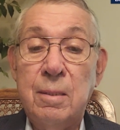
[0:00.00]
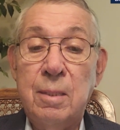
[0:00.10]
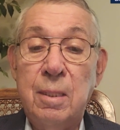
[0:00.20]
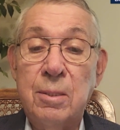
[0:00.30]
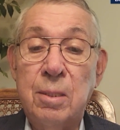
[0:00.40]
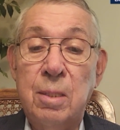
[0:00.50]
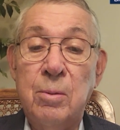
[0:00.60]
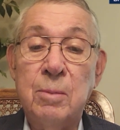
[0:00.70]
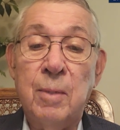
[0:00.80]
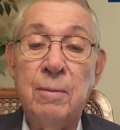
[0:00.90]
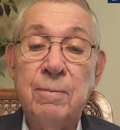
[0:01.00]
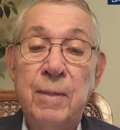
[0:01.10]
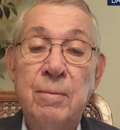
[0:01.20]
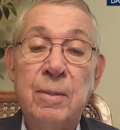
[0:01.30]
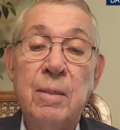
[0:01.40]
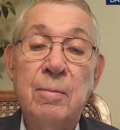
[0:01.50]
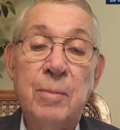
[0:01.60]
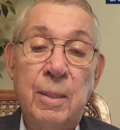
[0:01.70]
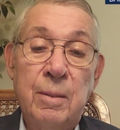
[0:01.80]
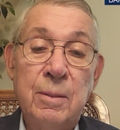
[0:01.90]
DSO was my favorite of
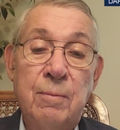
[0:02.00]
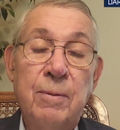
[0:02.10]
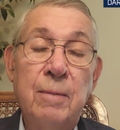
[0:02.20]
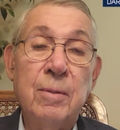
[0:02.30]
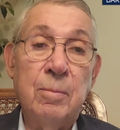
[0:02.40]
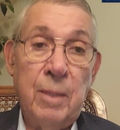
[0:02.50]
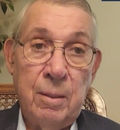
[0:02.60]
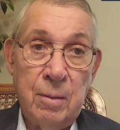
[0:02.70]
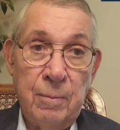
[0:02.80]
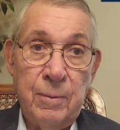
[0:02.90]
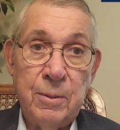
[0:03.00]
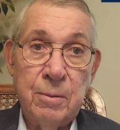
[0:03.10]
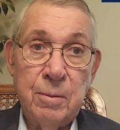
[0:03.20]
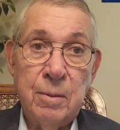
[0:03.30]
my was a favorite of my office.